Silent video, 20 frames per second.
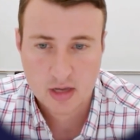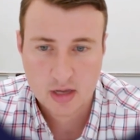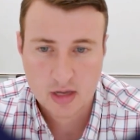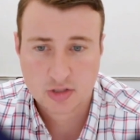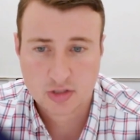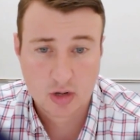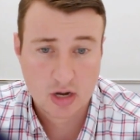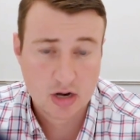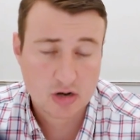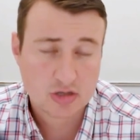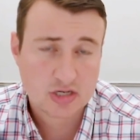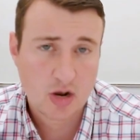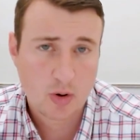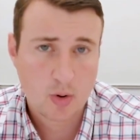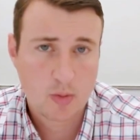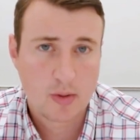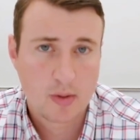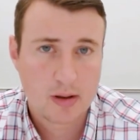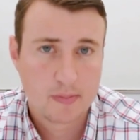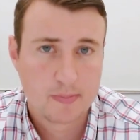So here's how
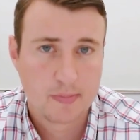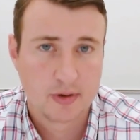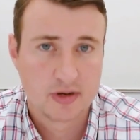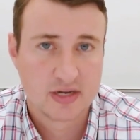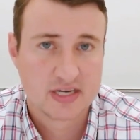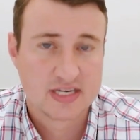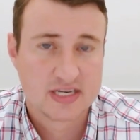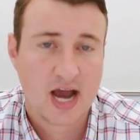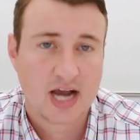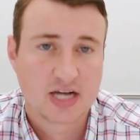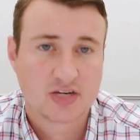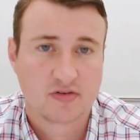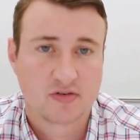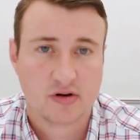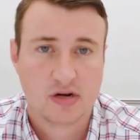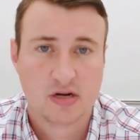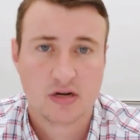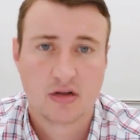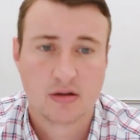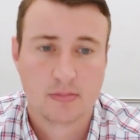we might build a
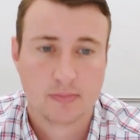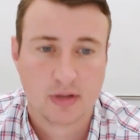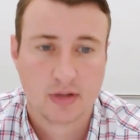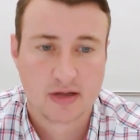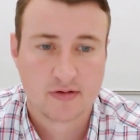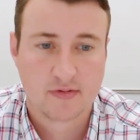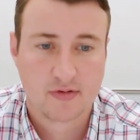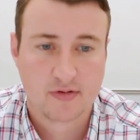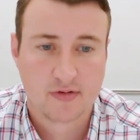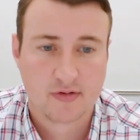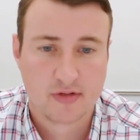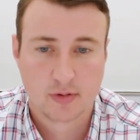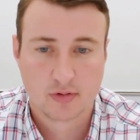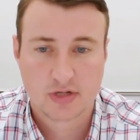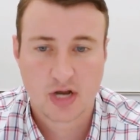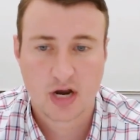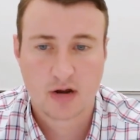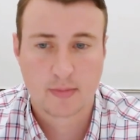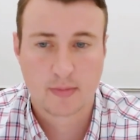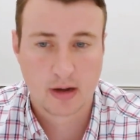tax-free income plan for them in
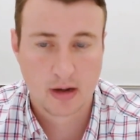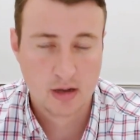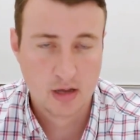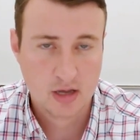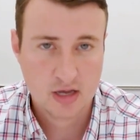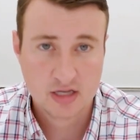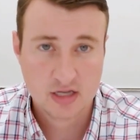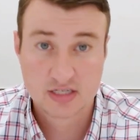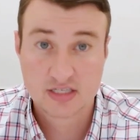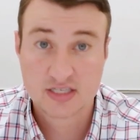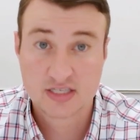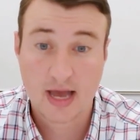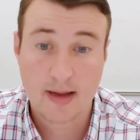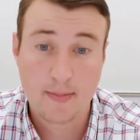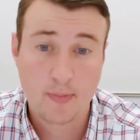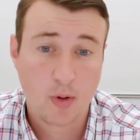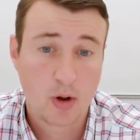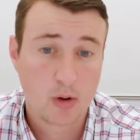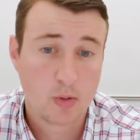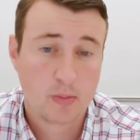retirement.
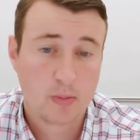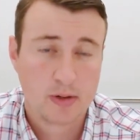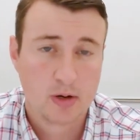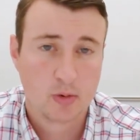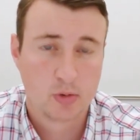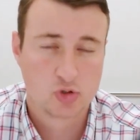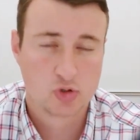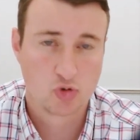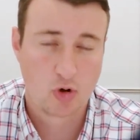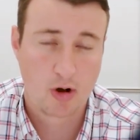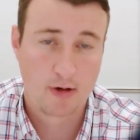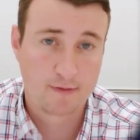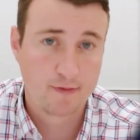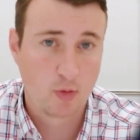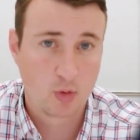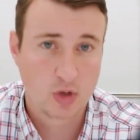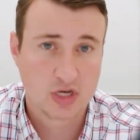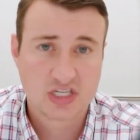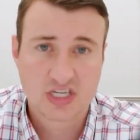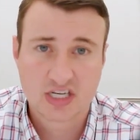Step one would be to withdraw
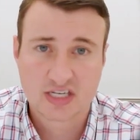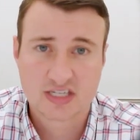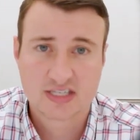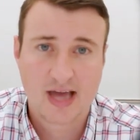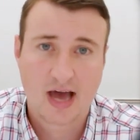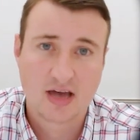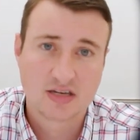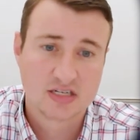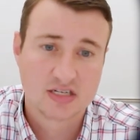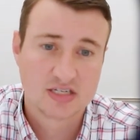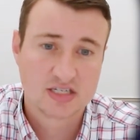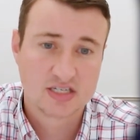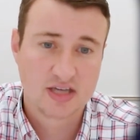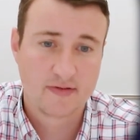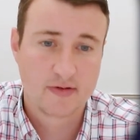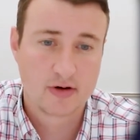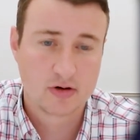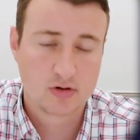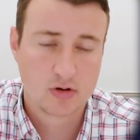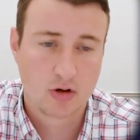
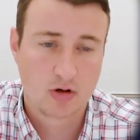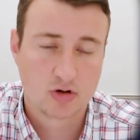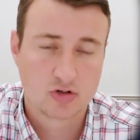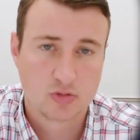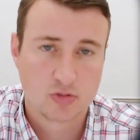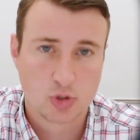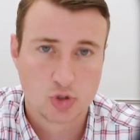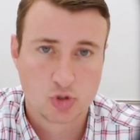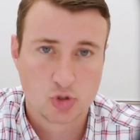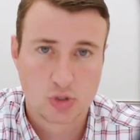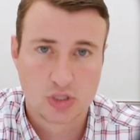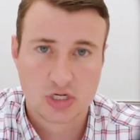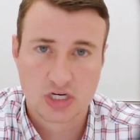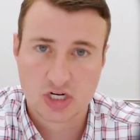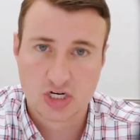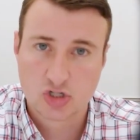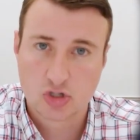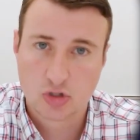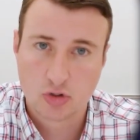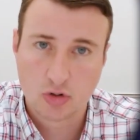$46,700 from their
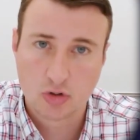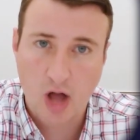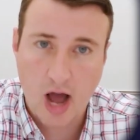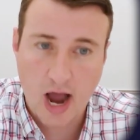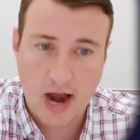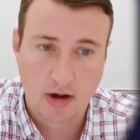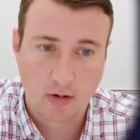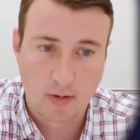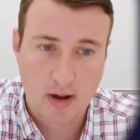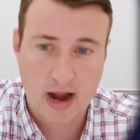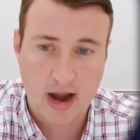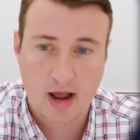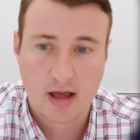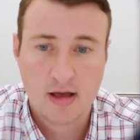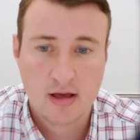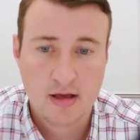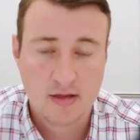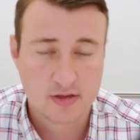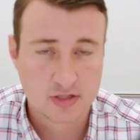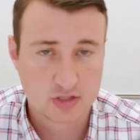traditional IRA.
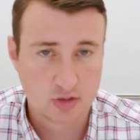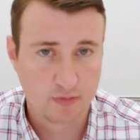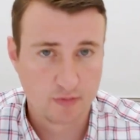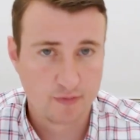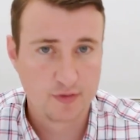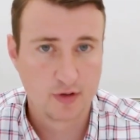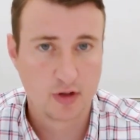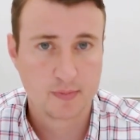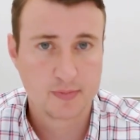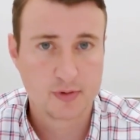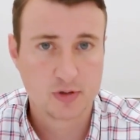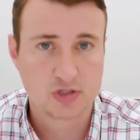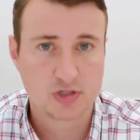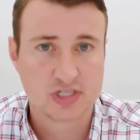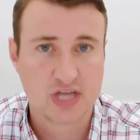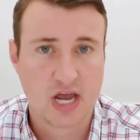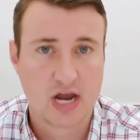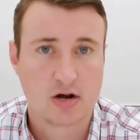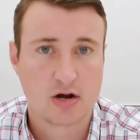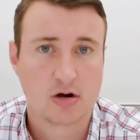This will fill up their
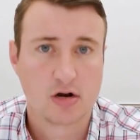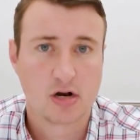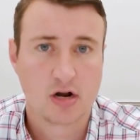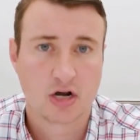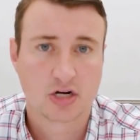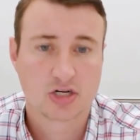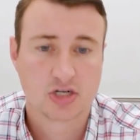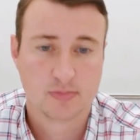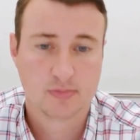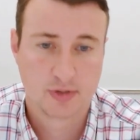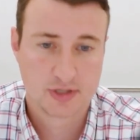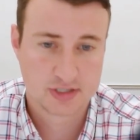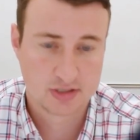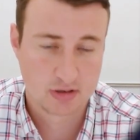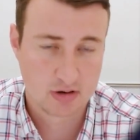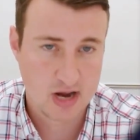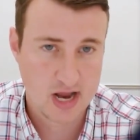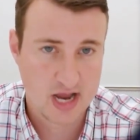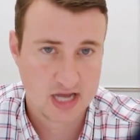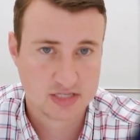standard deduction plus
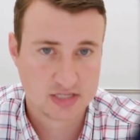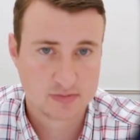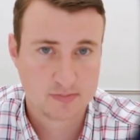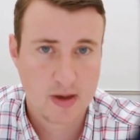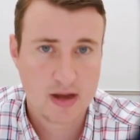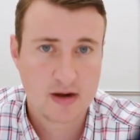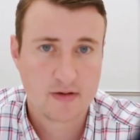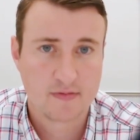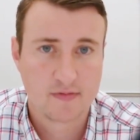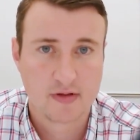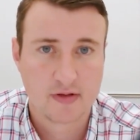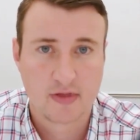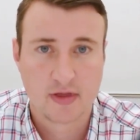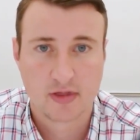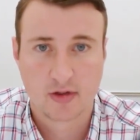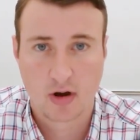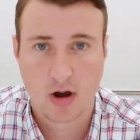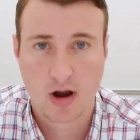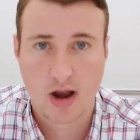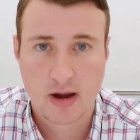their enhanced benefit that
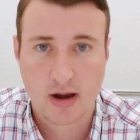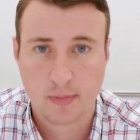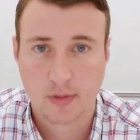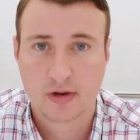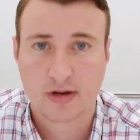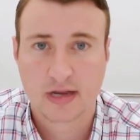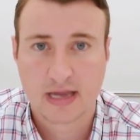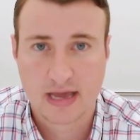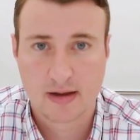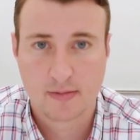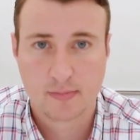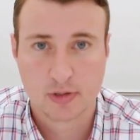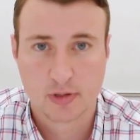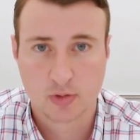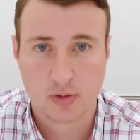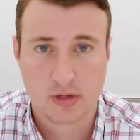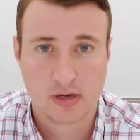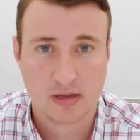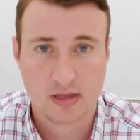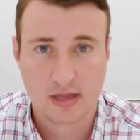they're able to get
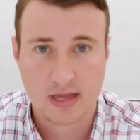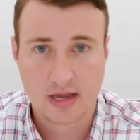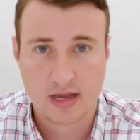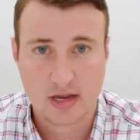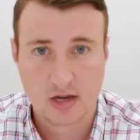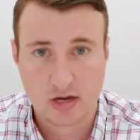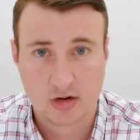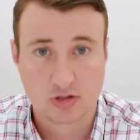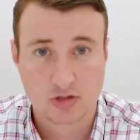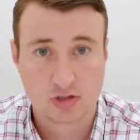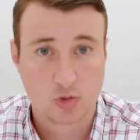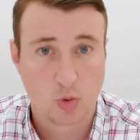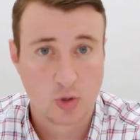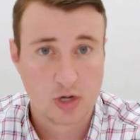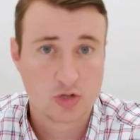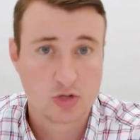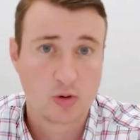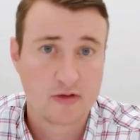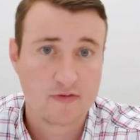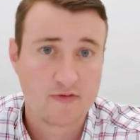between the years
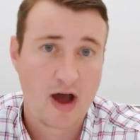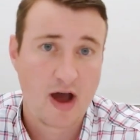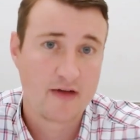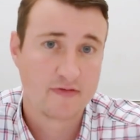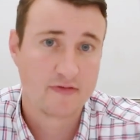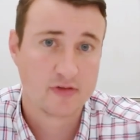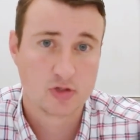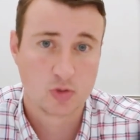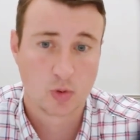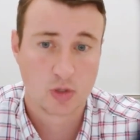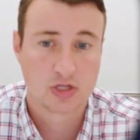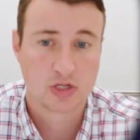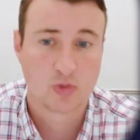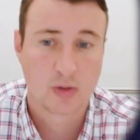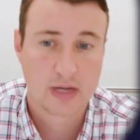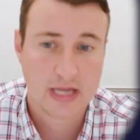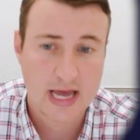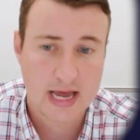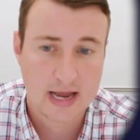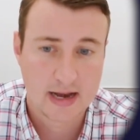2025 and
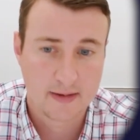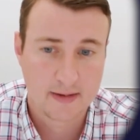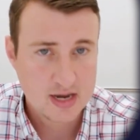2028.